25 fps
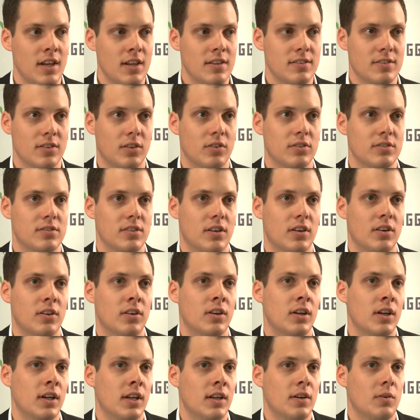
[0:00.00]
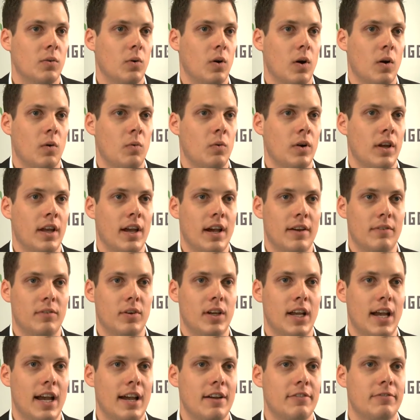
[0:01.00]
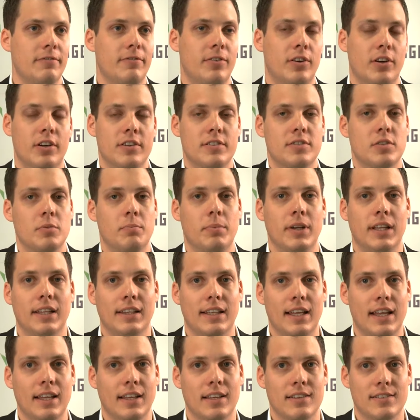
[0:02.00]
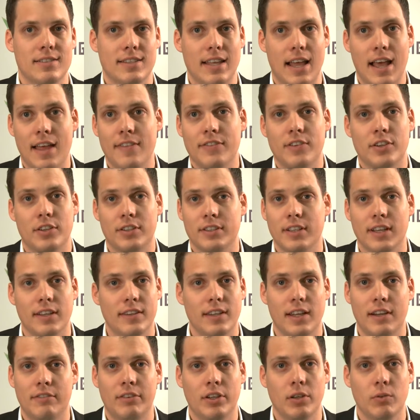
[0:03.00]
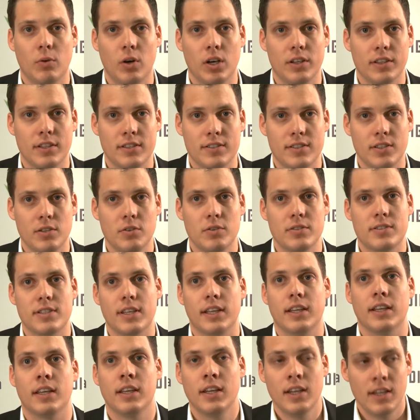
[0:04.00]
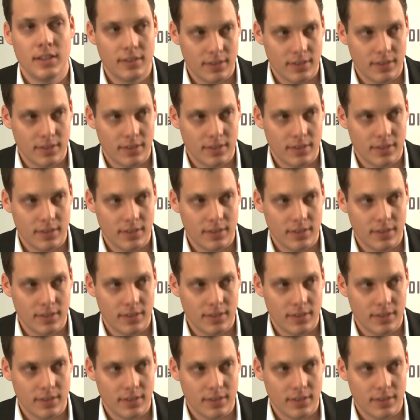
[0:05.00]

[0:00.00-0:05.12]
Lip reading: So we have first to build like a standard that everyone is using